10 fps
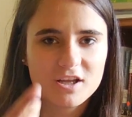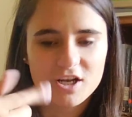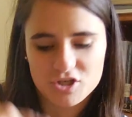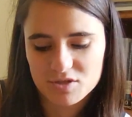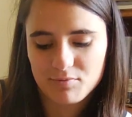then
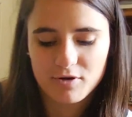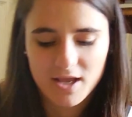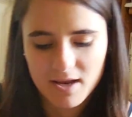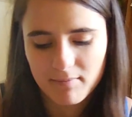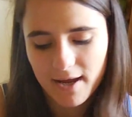I just put it
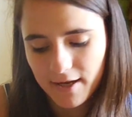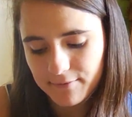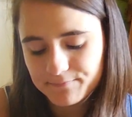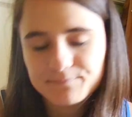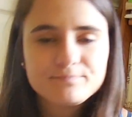in my
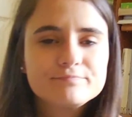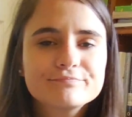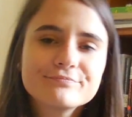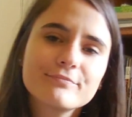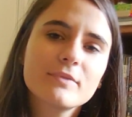
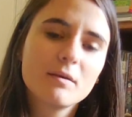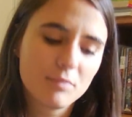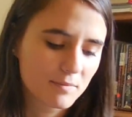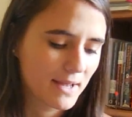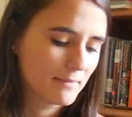
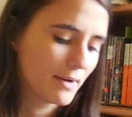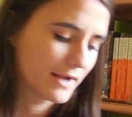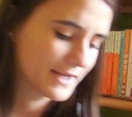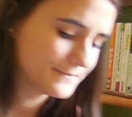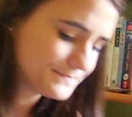book bag
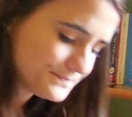pocket.